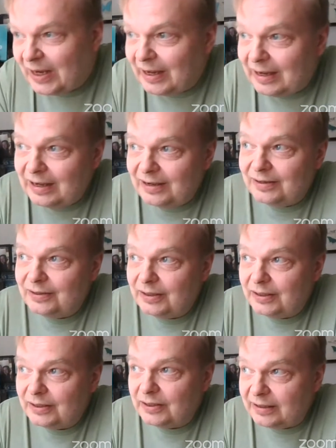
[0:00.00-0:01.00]

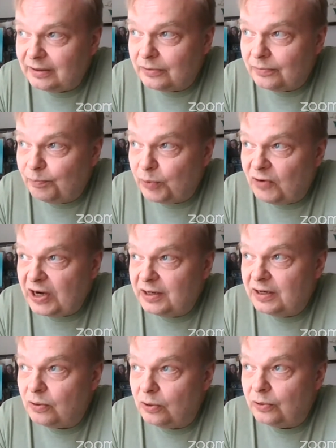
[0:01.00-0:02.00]
That
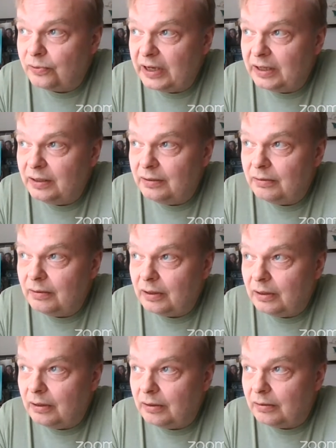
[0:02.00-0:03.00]
provided already
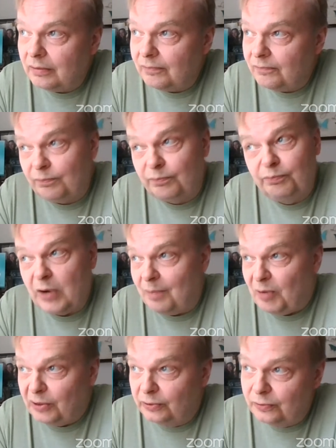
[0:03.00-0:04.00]
a
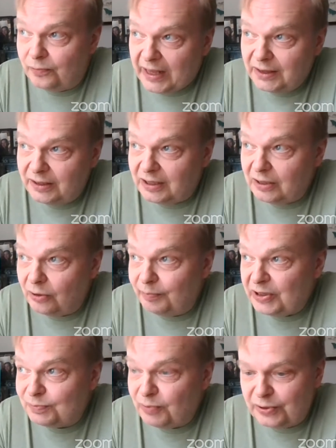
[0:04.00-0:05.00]
about 20
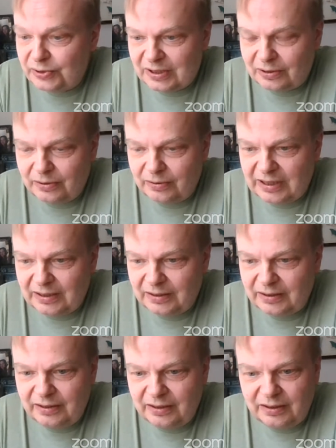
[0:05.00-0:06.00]
kilobits per second, and
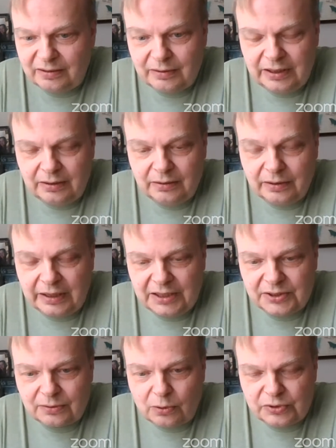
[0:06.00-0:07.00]
then it
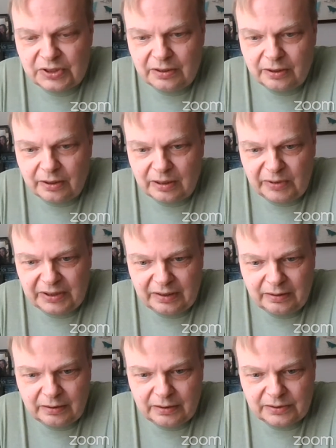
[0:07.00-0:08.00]
increased
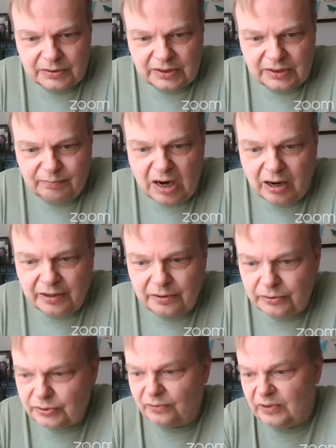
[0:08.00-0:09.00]
considerably, some
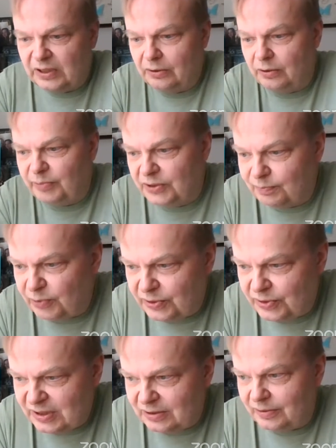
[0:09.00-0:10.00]
hundreds of kilobits
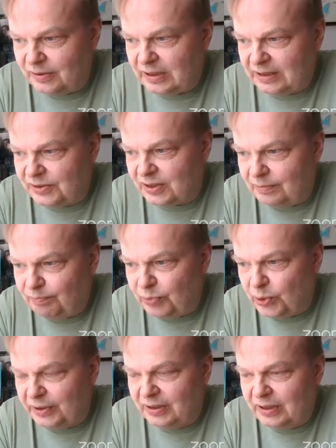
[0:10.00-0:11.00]
per second at some
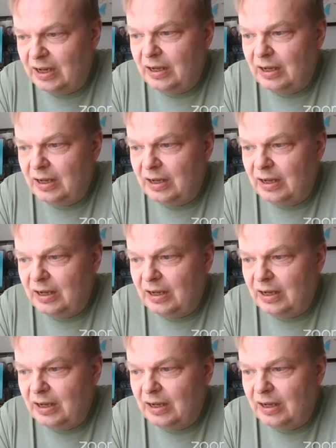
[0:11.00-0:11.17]
point.